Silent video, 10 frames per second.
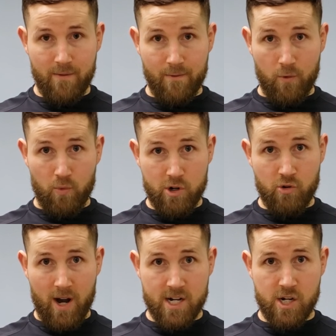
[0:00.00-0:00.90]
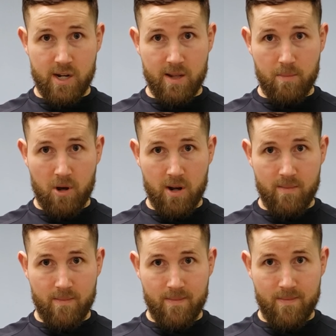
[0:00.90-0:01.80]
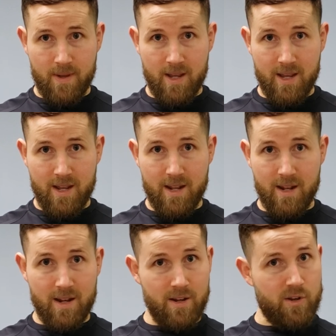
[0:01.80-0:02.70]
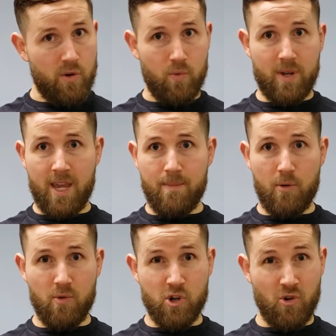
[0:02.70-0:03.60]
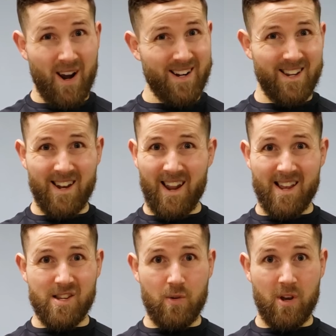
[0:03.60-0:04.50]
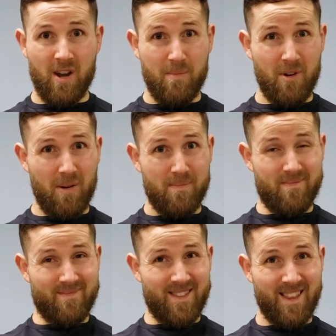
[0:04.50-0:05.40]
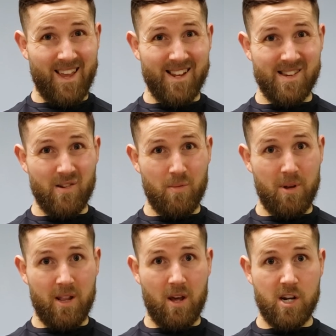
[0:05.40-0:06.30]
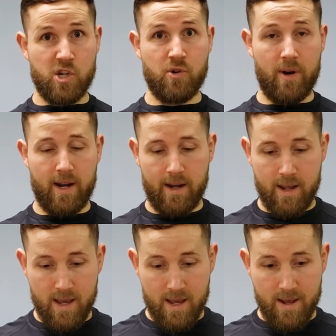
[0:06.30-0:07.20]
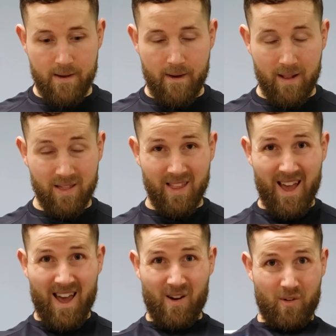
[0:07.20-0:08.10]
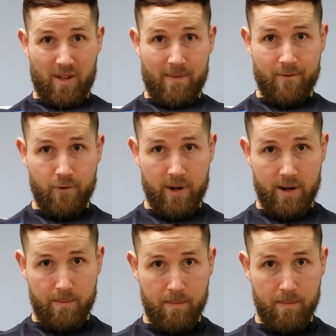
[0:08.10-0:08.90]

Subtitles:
Full retraction in the bottom. Don't keep it retracted as you come up. That's going to be a lot of strain. Allow that freedom.